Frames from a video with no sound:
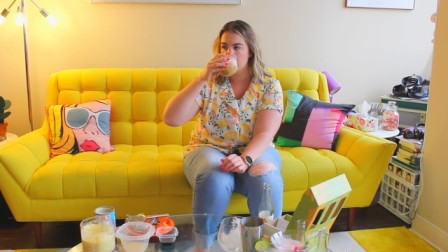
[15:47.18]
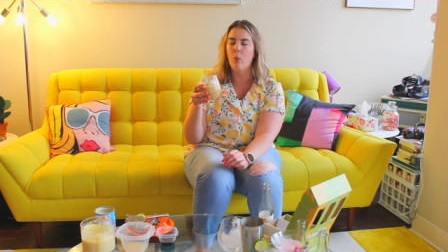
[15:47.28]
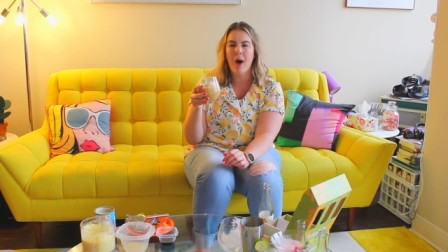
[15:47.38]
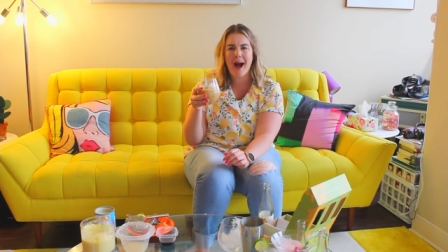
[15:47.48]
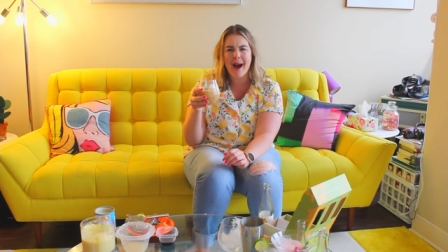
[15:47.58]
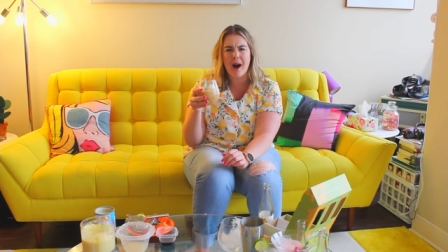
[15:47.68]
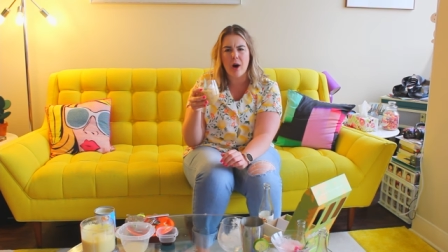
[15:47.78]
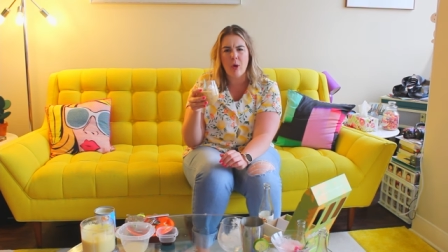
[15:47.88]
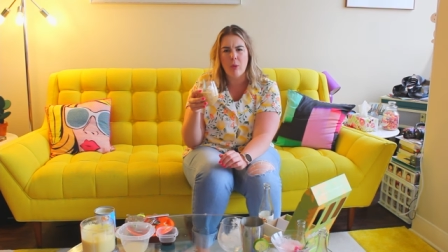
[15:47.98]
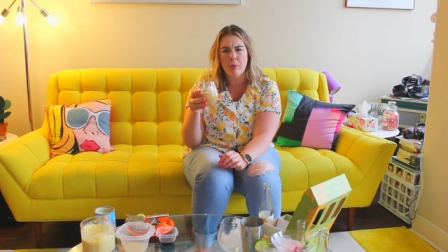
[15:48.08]

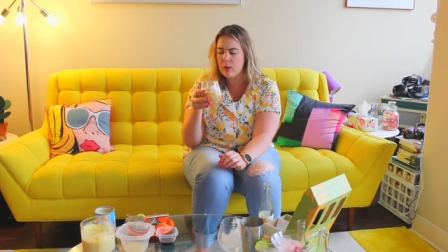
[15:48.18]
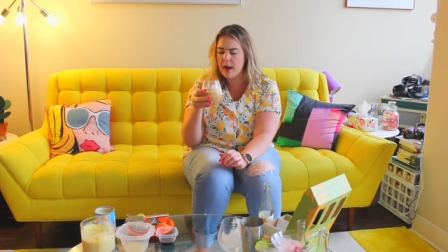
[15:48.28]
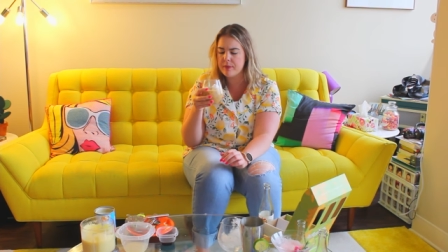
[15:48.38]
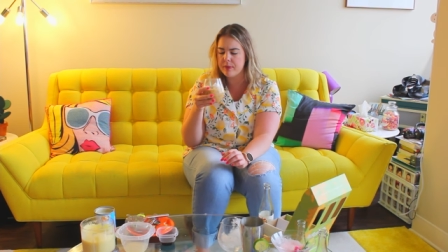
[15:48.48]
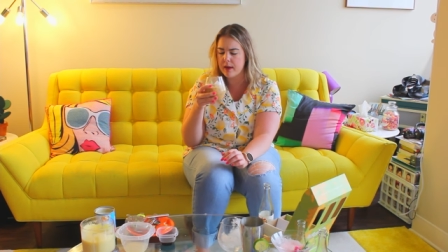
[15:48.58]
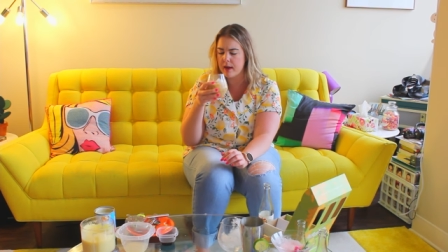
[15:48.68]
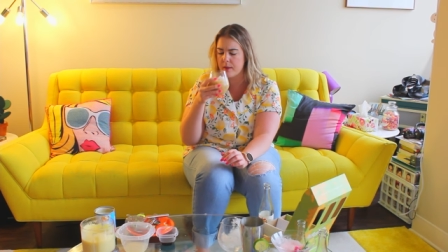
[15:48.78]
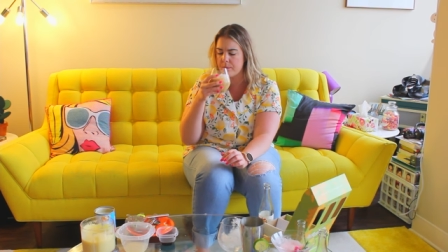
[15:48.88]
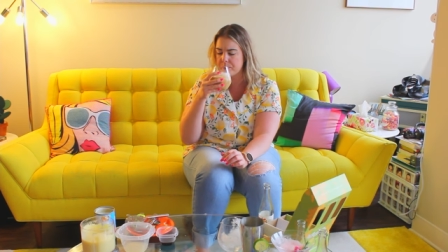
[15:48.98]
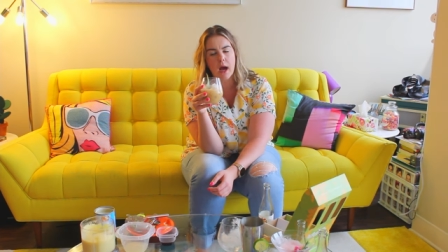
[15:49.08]
Wow, what
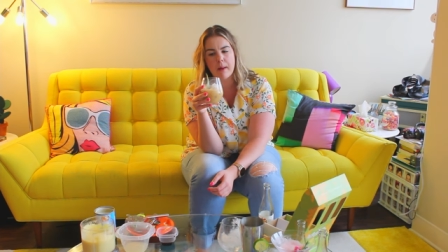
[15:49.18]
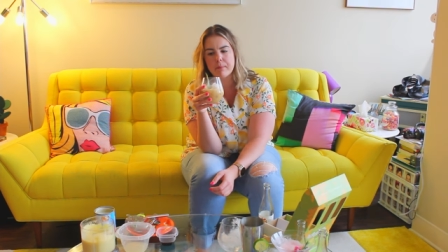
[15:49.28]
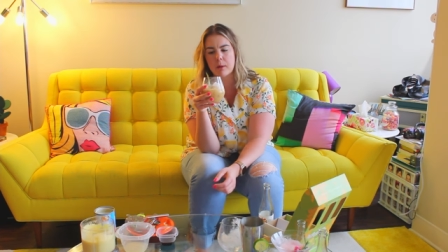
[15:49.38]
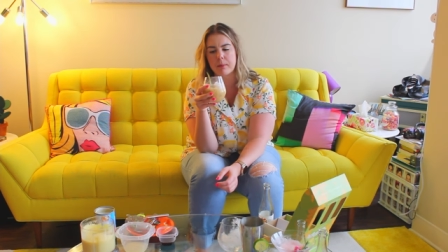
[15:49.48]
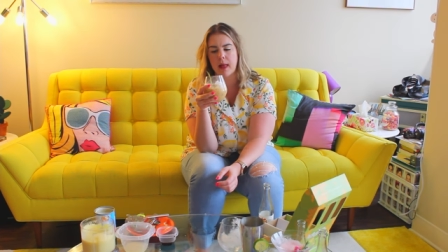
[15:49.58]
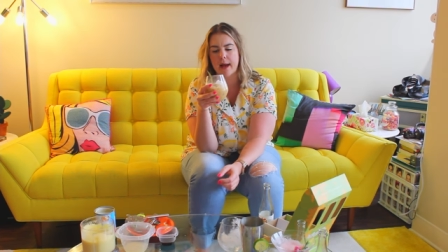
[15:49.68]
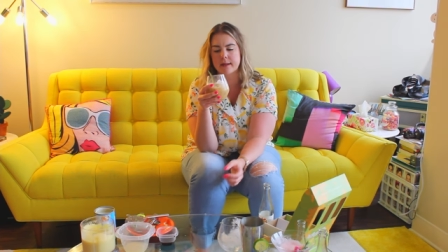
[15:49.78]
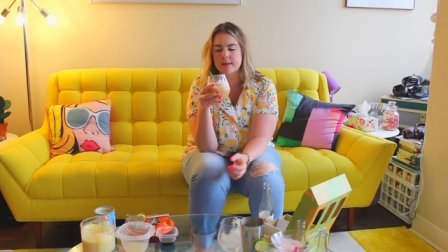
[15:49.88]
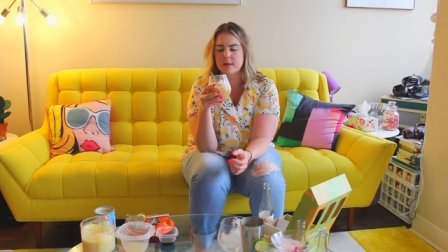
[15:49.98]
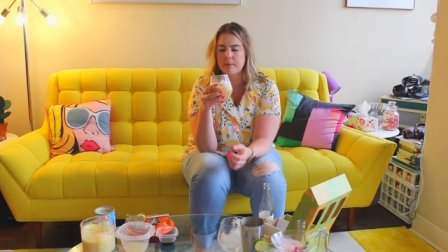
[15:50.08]
the? I'm
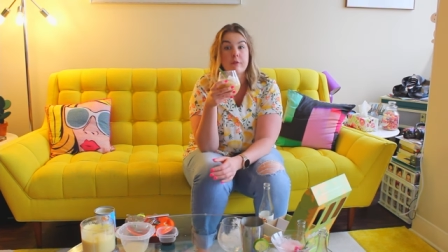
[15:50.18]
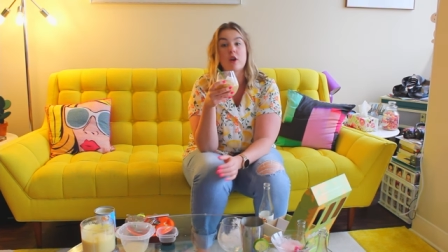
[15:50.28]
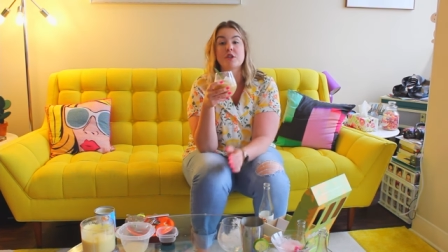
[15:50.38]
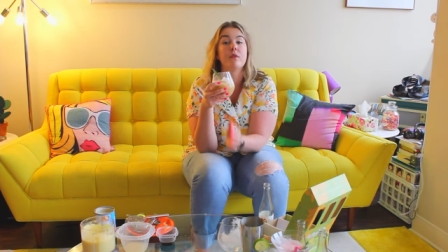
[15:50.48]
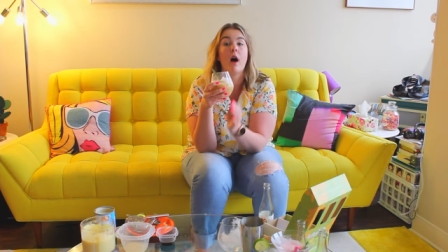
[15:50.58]
perplexed. First of